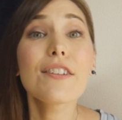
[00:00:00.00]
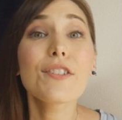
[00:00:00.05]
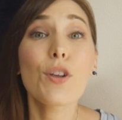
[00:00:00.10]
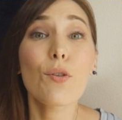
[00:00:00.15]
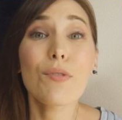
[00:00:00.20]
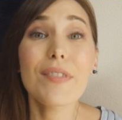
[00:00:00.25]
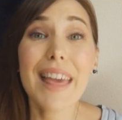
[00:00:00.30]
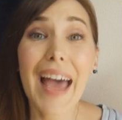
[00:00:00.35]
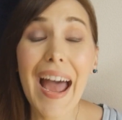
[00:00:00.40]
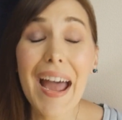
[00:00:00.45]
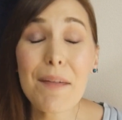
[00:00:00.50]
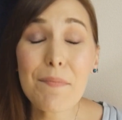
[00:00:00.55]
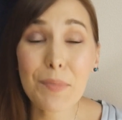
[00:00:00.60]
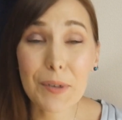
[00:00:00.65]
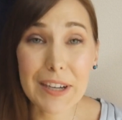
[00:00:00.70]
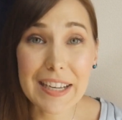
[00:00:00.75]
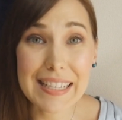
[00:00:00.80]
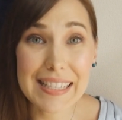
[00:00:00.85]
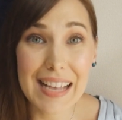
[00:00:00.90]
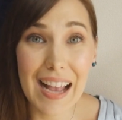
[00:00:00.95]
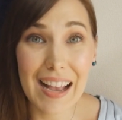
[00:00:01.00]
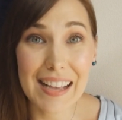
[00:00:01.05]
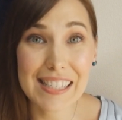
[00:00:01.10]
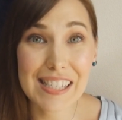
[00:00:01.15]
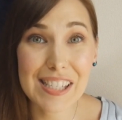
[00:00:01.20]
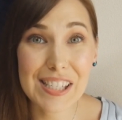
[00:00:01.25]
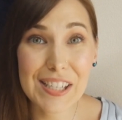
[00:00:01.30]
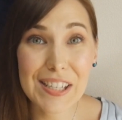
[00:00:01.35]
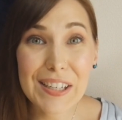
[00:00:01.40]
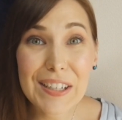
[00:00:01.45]
So that brings
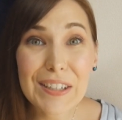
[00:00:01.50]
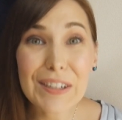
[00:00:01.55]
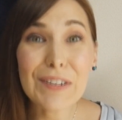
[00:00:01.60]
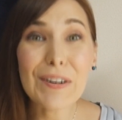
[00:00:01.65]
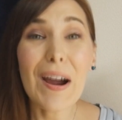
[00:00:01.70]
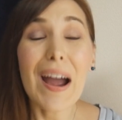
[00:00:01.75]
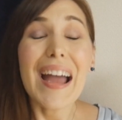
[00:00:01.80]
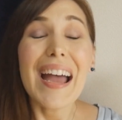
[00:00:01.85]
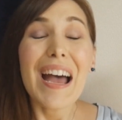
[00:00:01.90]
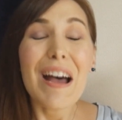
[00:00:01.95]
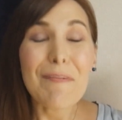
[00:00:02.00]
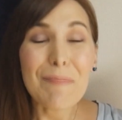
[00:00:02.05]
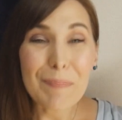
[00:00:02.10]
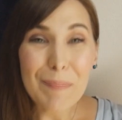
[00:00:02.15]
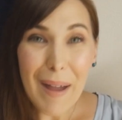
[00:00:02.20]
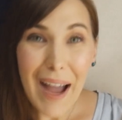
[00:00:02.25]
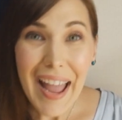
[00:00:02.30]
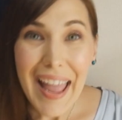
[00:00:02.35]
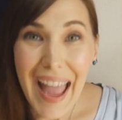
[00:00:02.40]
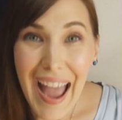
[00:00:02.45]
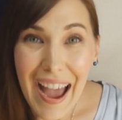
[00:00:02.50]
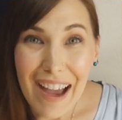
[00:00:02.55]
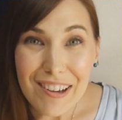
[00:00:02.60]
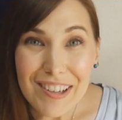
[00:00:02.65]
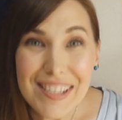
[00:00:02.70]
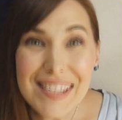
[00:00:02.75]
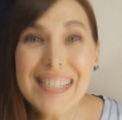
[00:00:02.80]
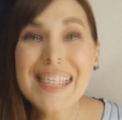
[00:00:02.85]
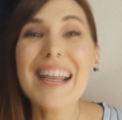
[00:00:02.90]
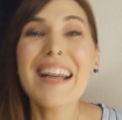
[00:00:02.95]
us to my
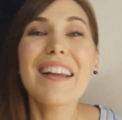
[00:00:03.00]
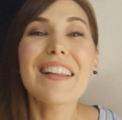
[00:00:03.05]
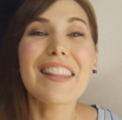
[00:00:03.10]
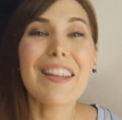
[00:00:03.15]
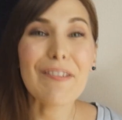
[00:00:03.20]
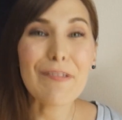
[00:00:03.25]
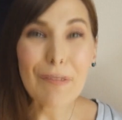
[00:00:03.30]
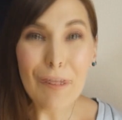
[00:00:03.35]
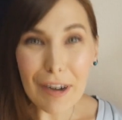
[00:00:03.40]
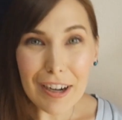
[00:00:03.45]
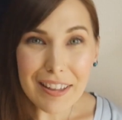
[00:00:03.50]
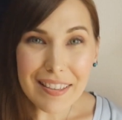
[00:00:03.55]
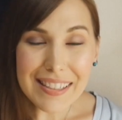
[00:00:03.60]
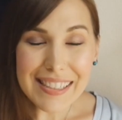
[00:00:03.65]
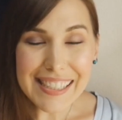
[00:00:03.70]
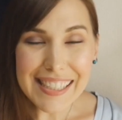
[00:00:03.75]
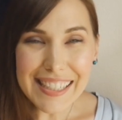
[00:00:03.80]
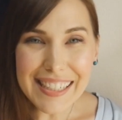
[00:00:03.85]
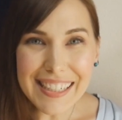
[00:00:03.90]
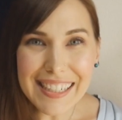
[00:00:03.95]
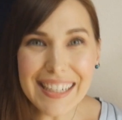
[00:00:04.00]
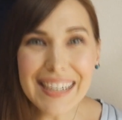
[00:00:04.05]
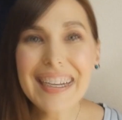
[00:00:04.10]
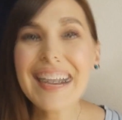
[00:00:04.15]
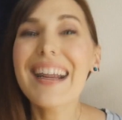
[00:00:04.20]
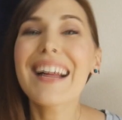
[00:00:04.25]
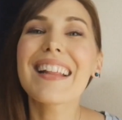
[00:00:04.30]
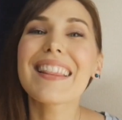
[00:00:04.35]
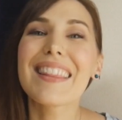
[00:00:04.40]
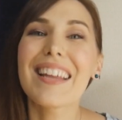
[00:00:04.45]
house, the 4th
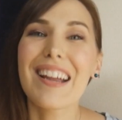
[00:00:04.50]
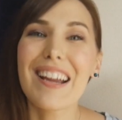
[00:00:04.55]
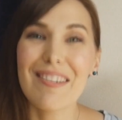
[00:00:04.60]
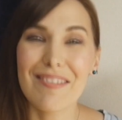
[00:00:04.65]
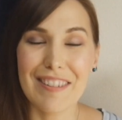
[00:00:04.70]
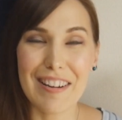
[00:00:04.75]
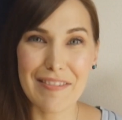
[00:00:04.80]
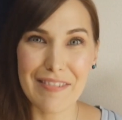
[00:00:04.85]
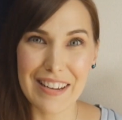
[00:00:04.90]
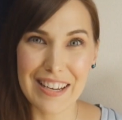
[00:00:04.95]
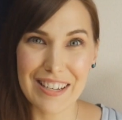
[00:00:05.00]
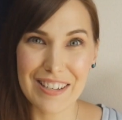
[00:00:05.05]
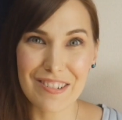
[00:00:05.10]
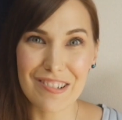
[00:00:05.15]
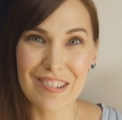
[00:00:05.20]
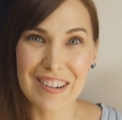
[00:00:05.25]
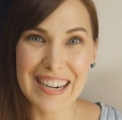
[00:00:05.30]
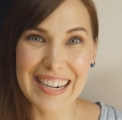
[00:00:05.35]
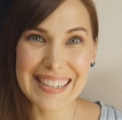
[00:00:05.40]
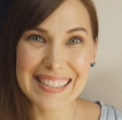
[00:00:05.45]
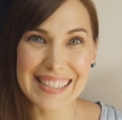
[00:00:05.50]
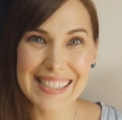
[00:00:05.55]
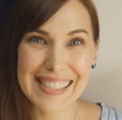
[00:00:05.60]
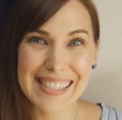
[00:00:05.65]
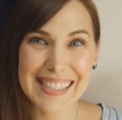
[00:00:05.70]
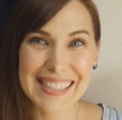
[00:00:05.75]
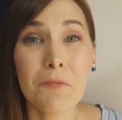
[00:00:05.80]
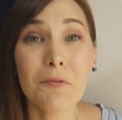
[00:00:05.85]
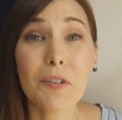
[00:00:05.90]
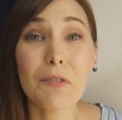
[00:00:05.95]
tier, the Gryffindors.